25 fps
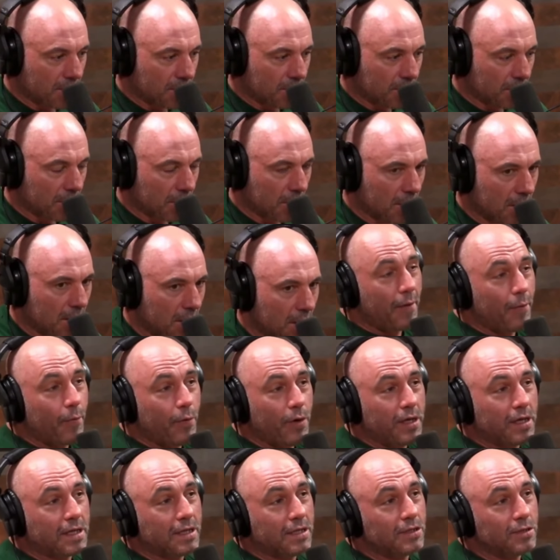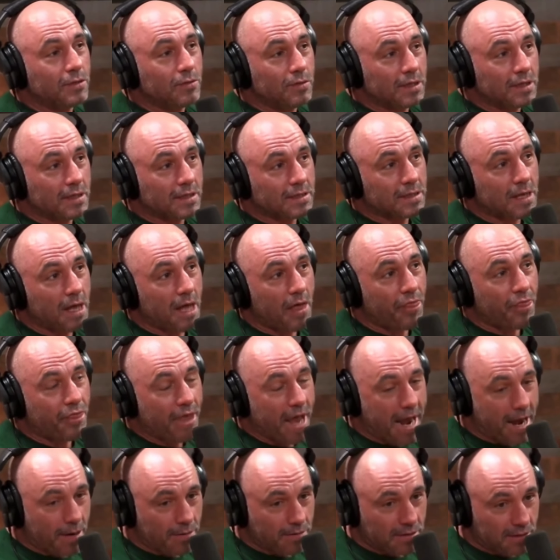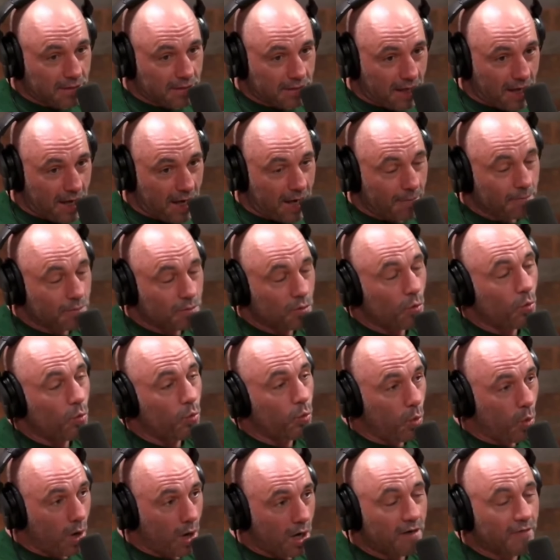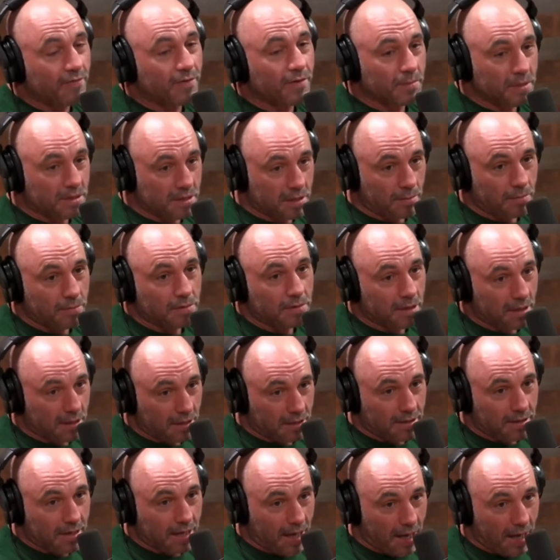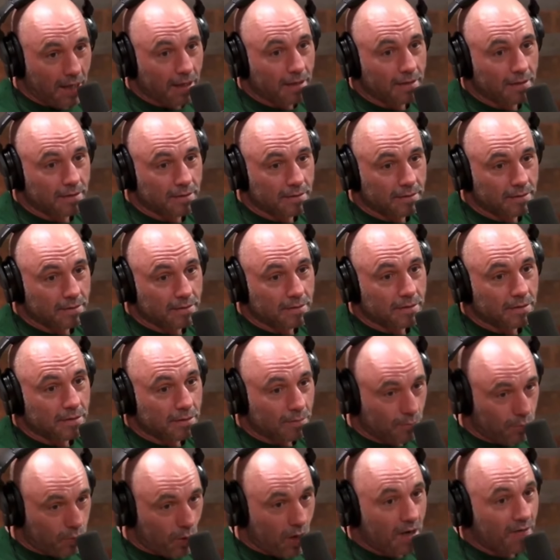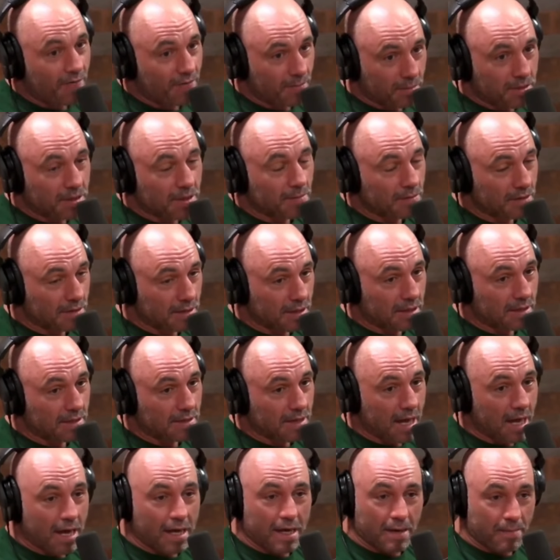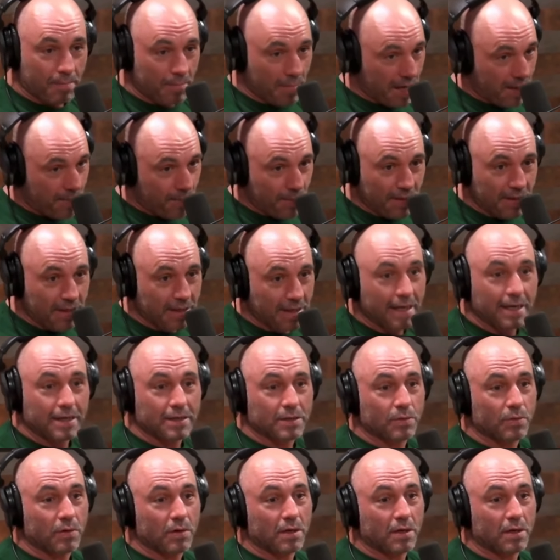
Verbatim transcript: next year. If we could do this a thousand times, one of them someone's going to die. Of course. One of them someone's going to die, and but it might be the next